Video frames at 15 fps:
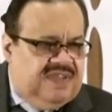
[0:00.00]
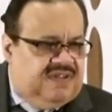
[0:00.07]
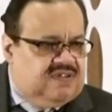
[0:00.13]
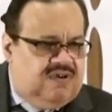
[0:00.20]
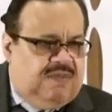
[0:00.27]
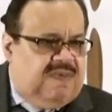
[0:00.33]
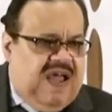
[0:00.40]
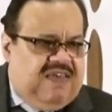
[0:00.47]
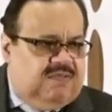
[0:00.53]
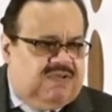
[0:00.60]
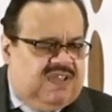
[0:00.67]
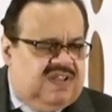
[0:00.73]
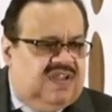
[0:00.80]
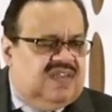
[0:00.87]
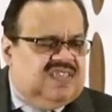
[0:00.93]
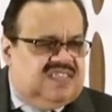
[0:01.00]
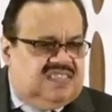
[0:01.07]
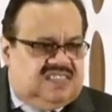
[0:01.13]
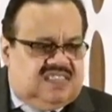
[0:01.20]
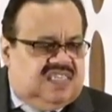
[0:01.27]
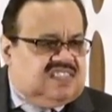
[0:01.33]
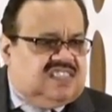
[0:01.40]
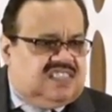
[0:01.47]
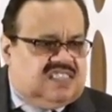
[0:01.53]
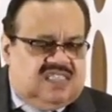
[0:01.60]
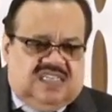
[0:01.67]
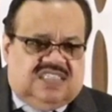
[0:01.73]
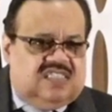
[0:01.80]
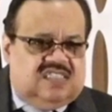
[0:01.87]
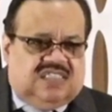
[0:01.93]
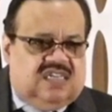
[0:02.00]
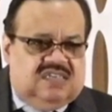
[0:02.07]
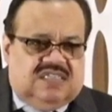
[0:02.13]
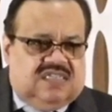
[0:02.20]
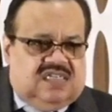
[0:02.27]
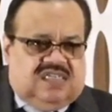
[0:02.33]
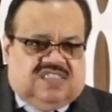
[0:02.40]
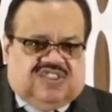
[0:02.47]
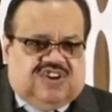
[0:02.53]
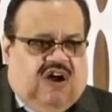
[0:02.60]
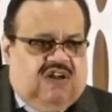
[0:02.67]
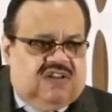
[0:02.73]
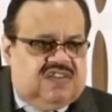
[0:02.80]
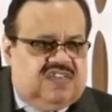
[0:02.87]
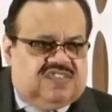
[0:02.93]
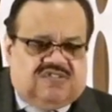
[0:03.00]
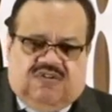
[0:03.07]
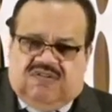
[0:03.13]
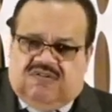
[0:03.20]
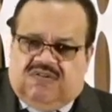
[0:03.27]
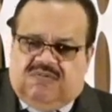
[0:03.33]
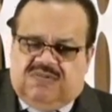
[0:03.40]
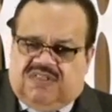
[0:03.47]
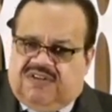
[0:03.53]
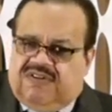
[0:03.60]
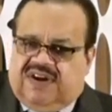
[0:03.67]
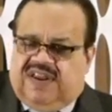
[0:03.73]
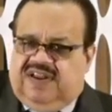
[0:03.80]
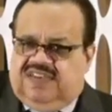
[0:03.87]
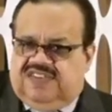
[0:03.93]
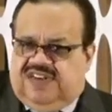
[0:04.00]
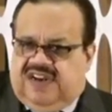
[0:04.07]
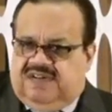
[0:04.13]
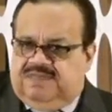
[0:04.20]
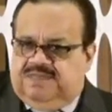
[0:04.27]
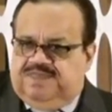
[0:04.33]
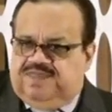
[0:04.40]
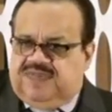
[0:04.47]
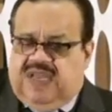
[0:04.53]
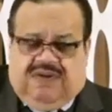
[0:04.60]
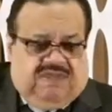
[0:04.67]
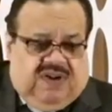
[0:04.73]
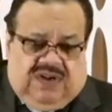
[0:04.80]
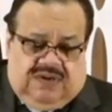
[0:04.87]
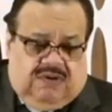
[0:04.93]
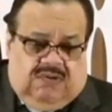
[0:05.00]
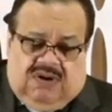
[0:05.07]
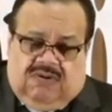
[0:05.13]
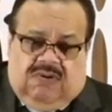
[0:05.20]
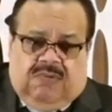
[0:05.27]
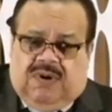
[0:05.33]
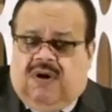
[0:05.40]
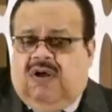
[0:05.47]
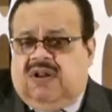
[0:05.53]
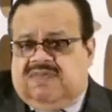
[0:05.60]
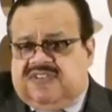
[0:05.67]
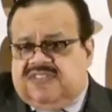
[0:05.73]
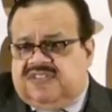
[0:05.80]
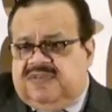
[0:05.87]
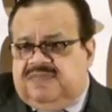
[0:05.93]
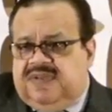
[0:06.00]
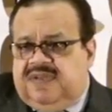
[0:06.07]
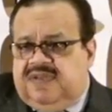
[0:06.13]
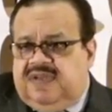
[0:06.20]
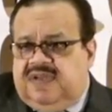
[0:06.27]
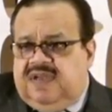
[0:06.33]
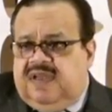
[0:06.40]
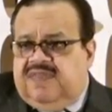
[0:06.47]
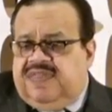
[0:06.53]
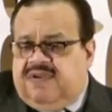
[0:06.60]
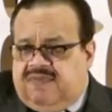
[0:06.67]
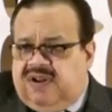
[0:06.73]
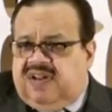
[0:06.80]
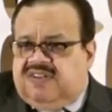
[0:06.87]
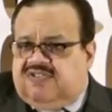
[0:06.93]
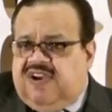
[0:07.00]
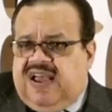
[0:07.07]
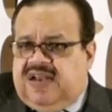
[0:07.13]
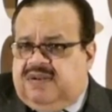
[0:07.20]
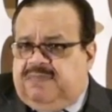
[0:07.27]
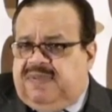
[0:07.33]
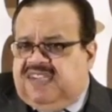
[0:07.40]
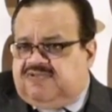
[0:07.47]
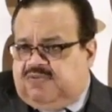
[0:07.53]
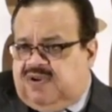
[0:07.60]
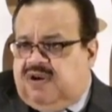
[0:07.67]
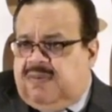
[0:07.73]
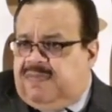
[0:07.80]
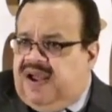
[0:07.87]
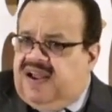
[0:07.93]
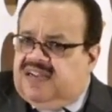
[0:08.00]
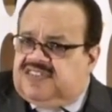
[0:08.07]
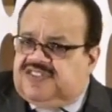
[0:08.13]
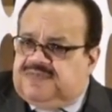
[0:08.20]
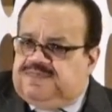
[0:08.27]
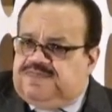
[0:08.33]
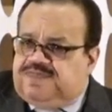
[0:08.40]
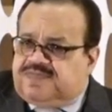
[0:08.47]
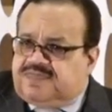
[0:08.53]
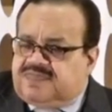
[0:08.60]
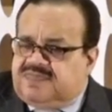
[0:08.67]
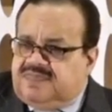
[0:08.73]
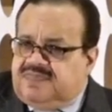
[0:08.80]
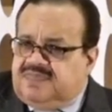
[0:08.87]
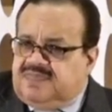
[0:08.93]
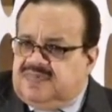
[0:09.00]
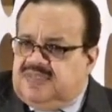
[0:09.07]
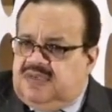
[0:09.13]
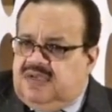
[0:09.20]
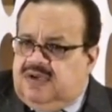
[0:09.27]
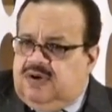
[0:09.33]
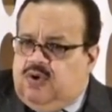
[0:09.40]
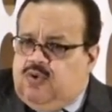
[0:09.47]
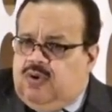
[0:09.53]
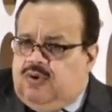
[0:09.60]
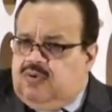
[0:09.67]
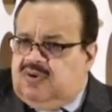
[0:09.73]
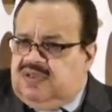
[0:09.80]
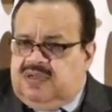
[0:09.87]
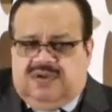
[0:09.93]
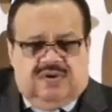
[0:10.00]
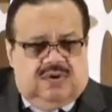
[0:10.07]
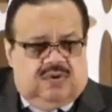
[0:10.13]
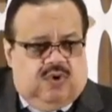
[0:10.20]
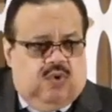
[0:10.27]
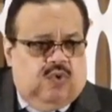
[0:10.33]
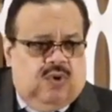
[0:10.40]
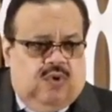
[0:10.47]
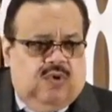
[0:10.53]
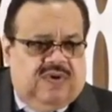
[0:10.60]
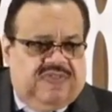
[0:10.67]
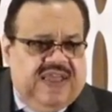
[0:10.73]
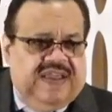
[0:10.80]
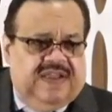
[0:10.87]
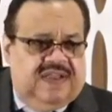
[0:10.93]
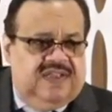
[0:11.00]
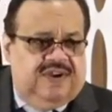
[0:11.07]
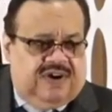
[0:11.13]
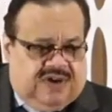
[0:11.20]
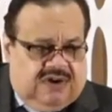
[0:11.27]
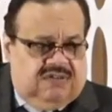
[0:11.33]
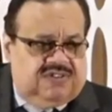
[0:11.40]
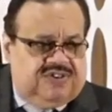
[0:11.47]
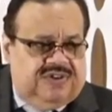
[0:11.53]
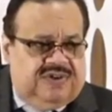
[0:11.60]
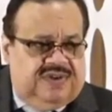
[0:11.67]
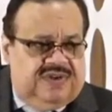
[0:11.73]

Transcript: don't bother with it. This is, this is the assault that's going on with your kids now. They're really going on with all of us. They're really trying to mess with our minds. Who, who, who are they? Your culture?